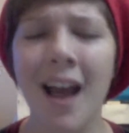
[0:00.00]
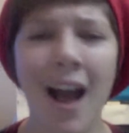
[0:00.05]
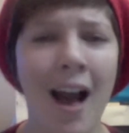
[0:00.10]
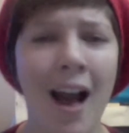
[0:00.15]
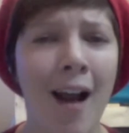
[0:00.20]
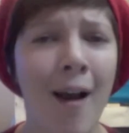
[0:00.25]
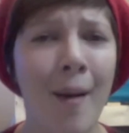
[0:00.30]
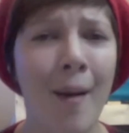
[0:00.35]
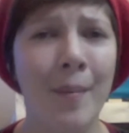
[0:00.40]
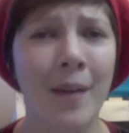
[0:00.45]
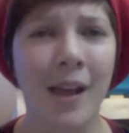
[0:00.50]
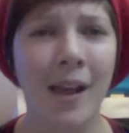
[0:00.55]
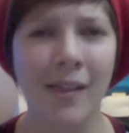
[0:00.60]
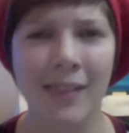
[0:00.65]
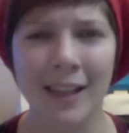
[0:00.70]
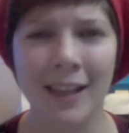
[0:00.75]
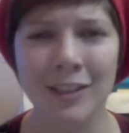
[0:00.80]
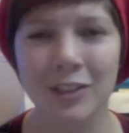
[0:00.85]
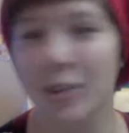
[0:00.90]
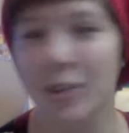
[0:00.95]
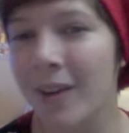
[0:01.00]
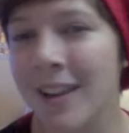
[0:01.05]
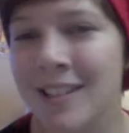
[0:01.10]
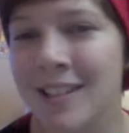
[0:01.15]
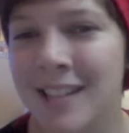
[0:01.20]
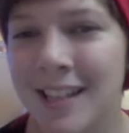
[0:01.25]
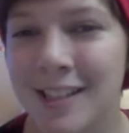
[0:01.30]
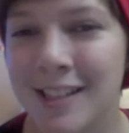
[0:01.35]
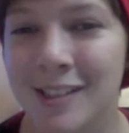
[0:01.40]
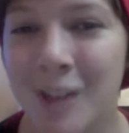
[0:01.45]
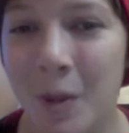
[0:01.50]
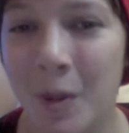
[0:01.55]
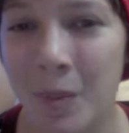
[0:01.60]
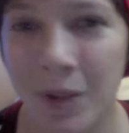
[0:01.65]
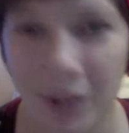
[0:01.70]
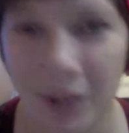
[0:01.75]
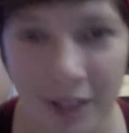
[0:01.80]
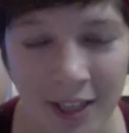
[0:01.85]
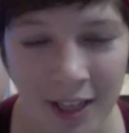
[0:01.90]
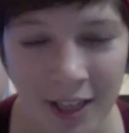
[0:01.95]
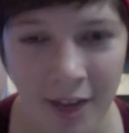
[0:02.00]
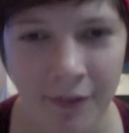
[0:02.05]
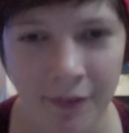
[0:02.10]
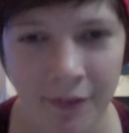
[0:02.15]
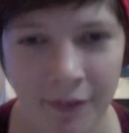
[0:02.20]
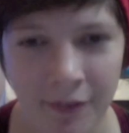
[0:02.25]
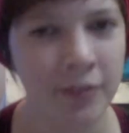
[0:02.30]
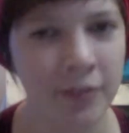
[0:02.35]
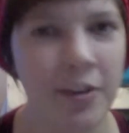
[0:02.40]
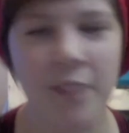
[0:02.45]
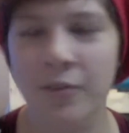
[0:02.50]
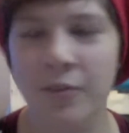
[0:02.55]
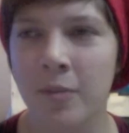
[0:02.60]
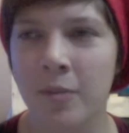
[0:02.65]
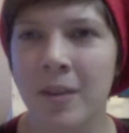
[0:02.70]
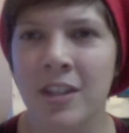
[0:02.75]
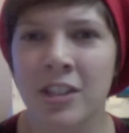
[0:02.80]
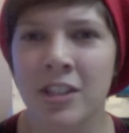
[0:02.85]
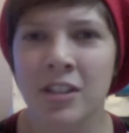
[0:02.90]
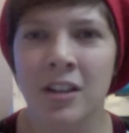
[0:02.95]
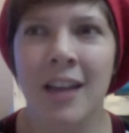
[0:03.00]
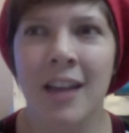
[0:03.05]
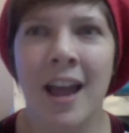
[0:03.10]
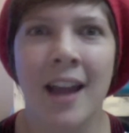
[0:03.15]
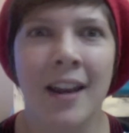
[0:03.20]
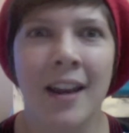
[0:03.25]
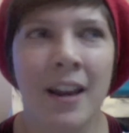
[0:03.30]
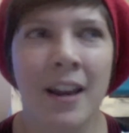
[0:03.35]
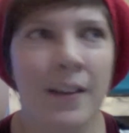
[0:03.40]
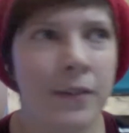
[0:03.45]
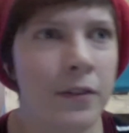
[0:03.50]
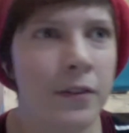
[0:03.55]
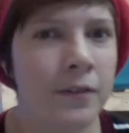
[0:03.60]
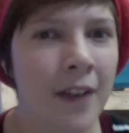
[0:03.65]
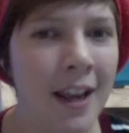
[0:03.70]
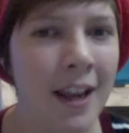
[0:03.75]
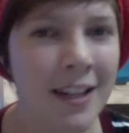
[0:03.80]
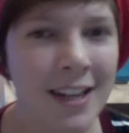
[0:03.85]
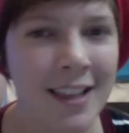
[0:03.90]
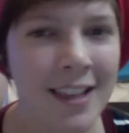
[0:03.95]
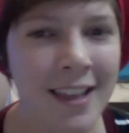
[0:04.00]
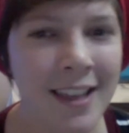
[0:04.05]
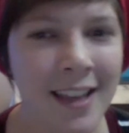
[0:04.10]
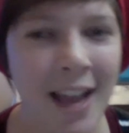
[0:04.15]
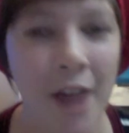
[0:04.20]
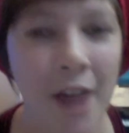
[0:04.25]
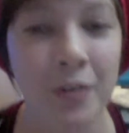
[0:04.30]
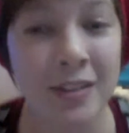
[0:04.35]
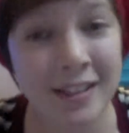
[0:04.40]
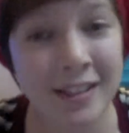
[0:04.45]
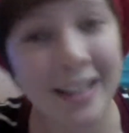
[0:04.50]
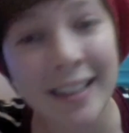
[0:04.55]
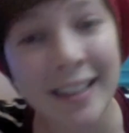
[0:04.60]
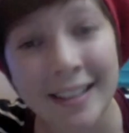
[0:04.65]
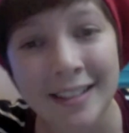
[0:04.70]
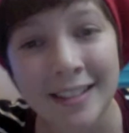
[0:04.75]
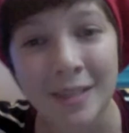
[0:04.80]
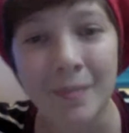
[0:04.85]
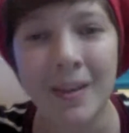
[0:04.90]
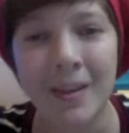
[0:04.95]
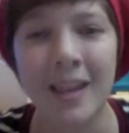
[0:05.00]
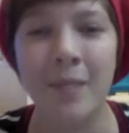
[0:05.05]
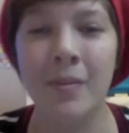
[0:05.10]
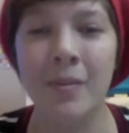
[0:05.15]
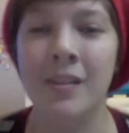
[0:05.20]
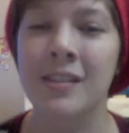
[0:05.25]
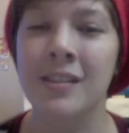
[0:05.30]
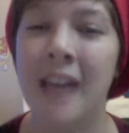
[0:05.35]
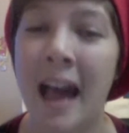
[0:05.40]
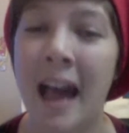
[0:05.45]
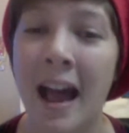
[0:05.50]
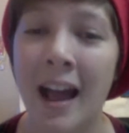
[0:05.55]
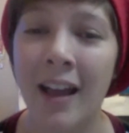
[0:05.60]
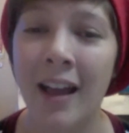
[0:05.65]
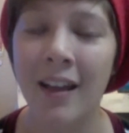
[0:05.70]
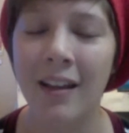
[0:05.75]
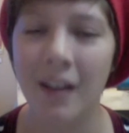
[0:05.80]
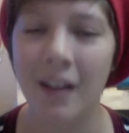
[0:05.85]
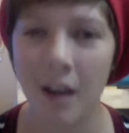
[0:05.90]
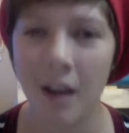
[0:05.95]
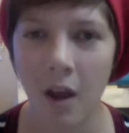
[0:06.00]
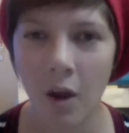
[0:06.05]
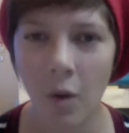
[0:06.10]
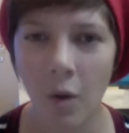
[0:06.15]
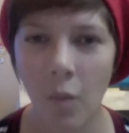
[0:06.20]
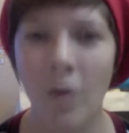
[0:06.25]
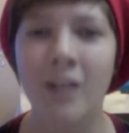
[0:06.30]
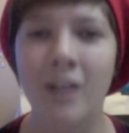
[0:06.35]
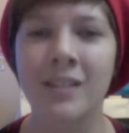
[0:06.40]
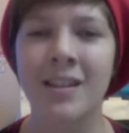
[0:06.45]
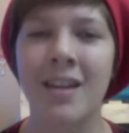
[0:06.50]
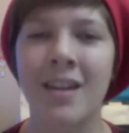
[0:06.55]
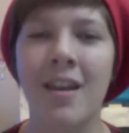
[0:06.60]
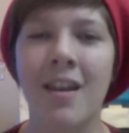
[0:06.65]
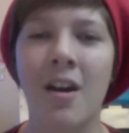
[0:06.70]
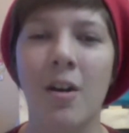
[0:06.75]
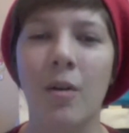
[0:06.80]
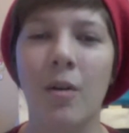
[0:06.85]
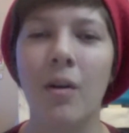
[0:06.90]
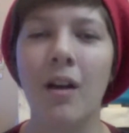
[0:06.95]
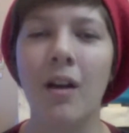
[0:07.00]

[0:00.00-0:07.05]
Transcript: That's crazy. So be looking out for information on that. And if you find anything out, send it to me, because I want to know.